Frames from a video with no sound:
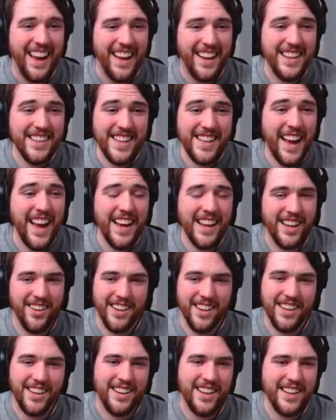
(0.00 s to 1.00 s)
That's
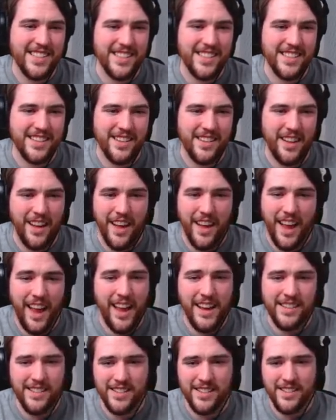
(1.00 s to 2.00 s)
accurate. That's,
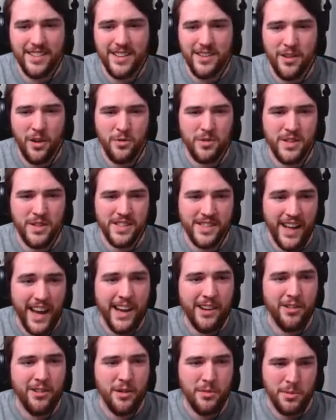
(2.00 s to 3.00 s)
and, you know,
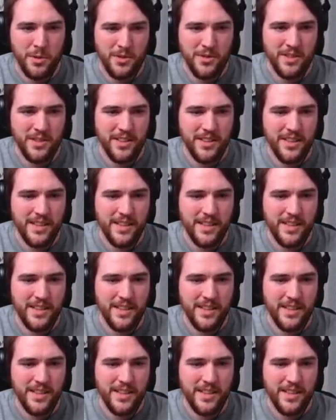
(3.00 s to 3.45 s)
desirable.